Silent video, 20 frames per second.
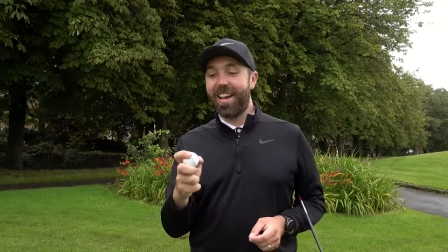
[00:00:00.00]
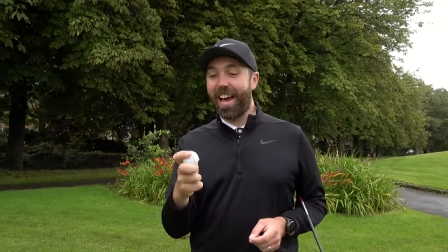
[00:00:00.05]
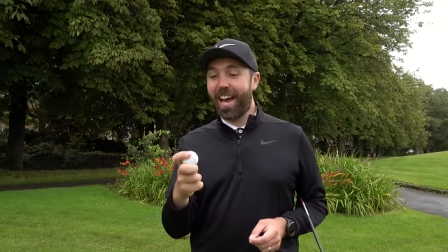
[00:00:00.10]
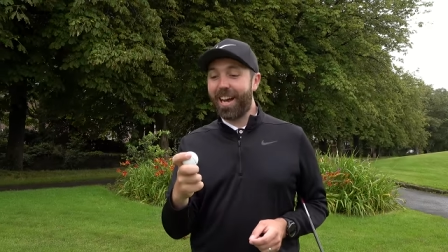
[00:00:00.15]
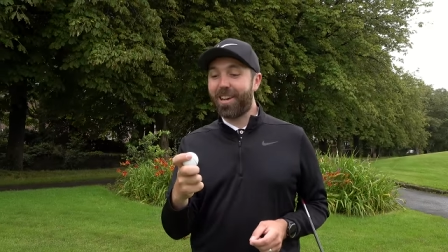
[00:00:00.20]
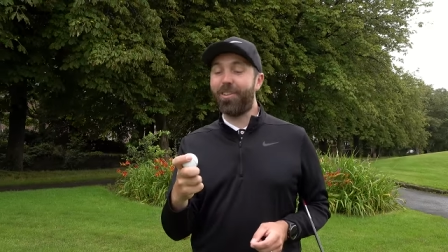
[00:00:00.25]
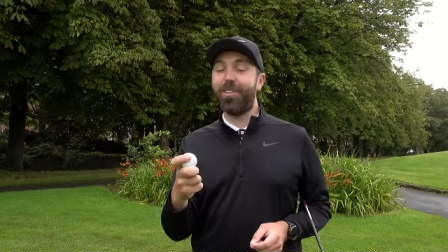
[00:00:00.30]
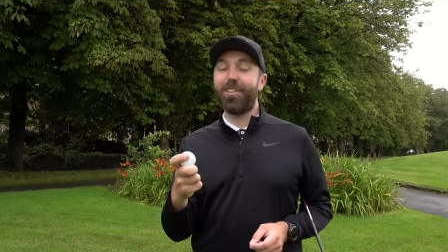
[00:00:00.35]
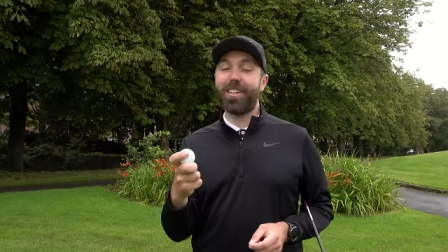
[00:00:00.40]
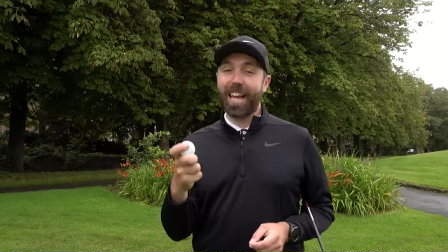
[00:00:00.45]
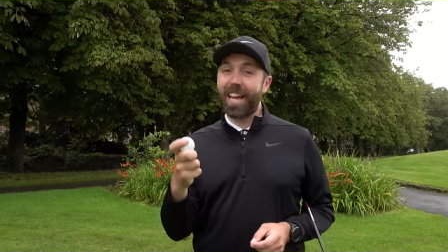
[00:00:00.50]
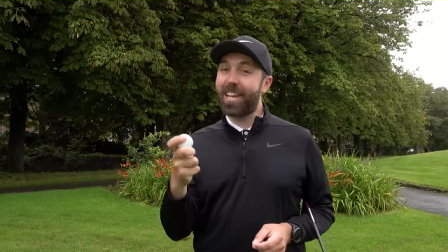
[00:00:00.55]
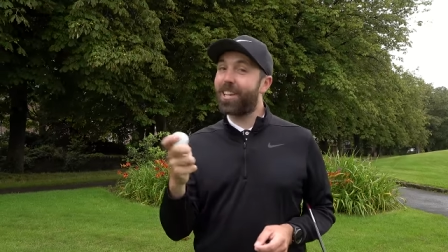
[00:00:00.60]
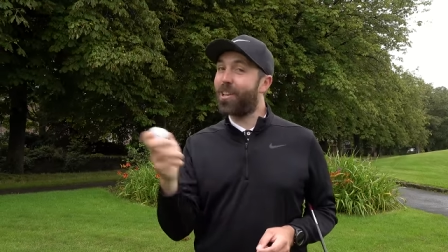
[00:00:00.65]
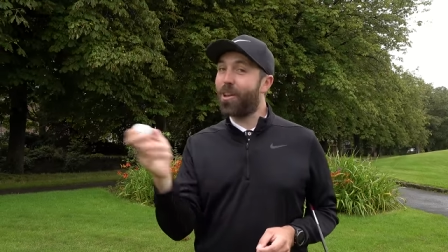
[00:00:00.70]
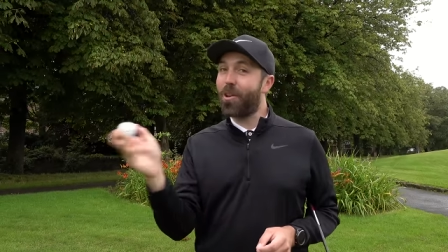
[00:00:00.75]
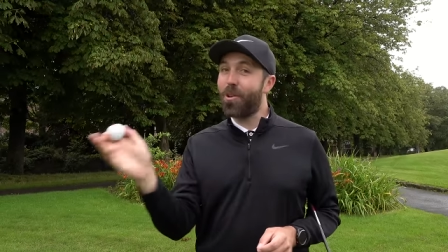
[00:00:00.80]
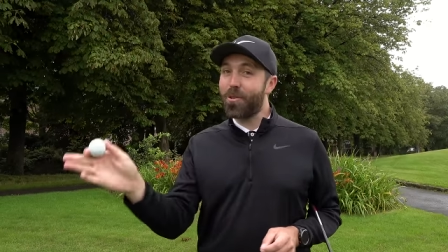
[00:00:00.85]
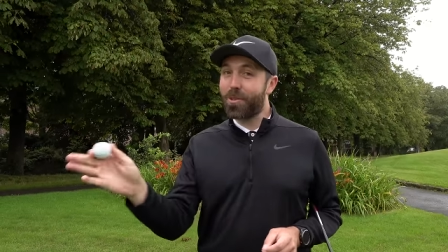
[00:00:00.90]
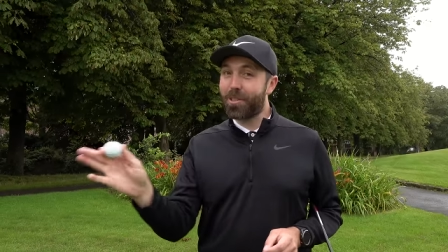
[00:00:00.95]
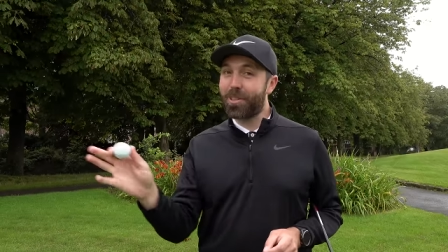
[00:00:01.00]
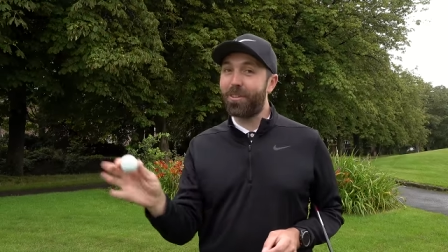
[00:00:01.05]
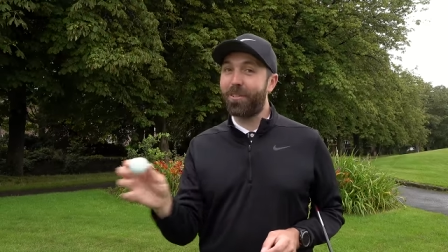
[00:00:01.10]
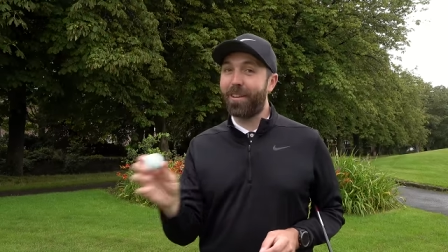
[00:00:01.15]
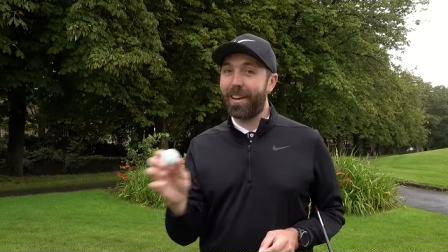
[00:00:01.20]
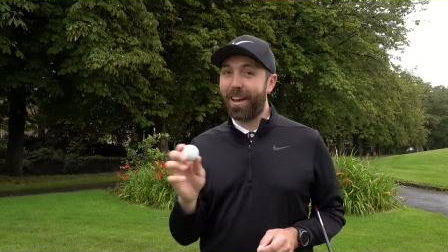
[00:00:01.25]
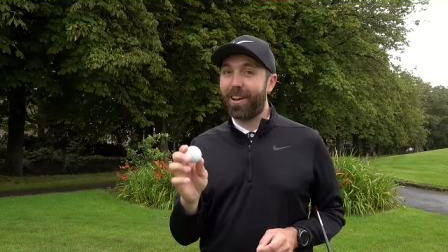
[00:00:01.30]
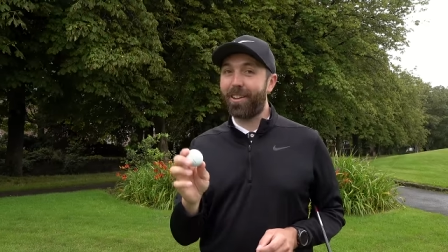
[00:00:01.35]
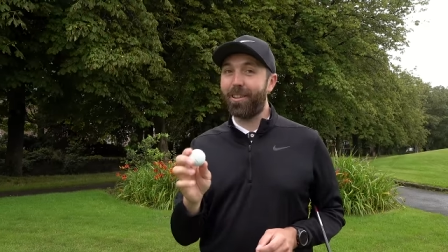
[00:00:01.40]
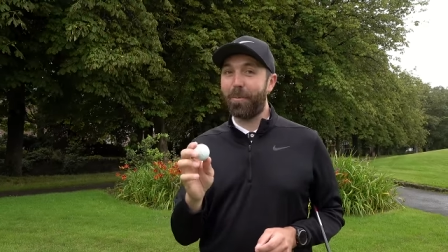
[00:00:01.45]
I could get used to
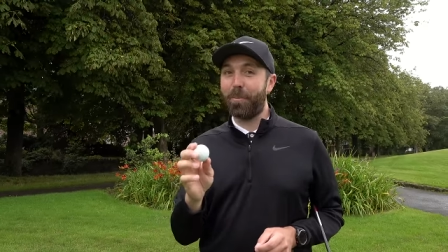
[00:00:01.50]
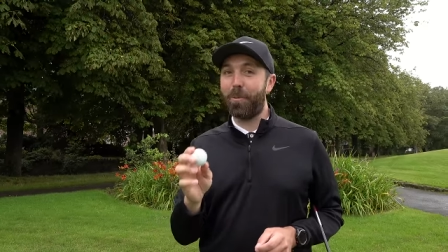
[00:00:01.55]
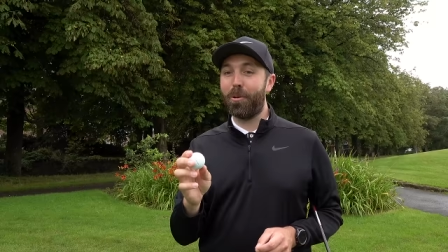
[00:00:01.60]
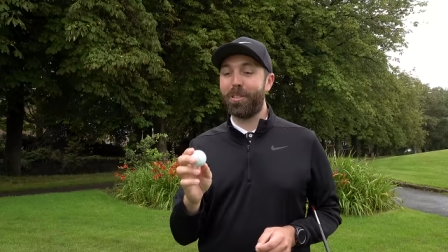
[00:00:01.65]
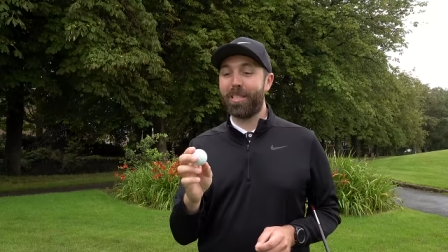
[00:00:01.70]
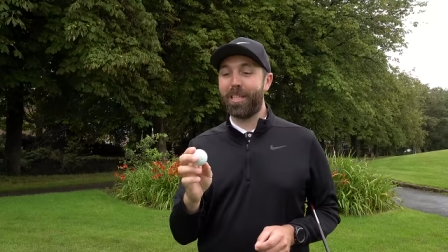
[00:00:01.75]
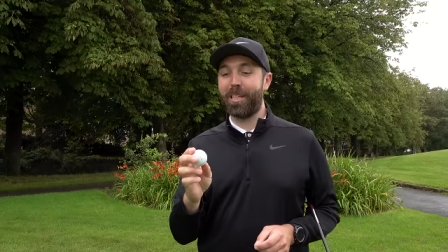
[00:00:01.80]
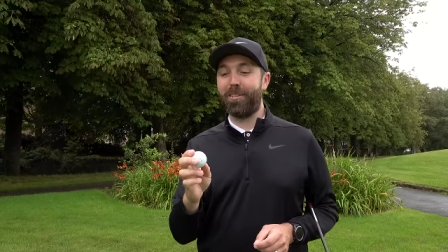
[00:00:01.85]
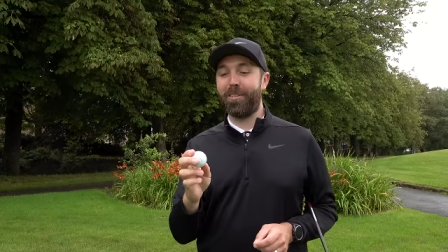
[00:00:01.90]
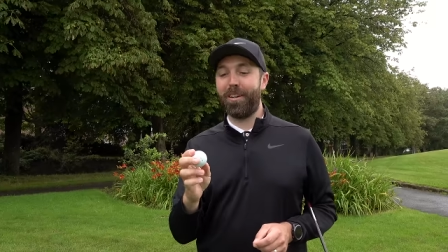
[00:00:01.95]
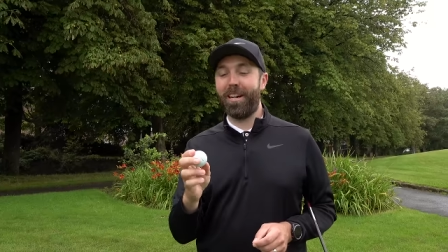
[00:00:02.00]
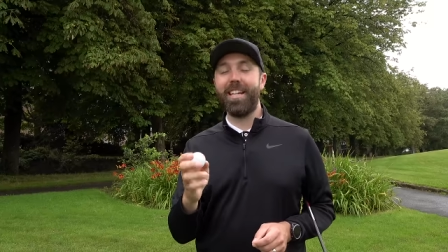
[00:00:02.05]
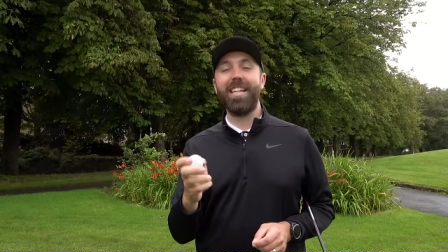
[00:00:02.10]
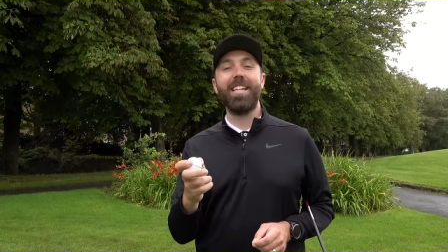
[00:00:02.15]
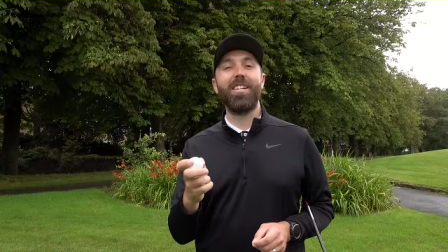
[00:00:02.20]
it on the putting green.